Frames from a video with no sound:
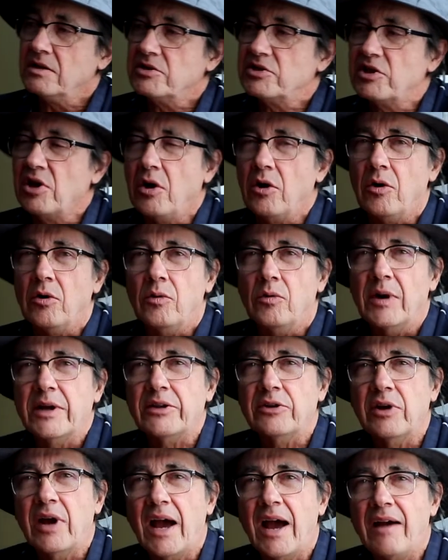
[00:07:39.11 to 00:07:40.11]
So
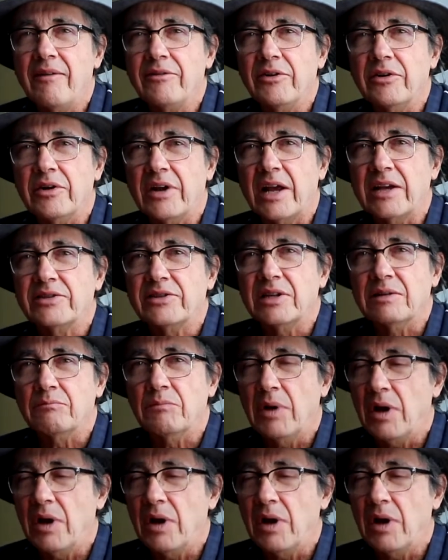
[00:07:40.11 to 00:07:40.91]
when you have your nesting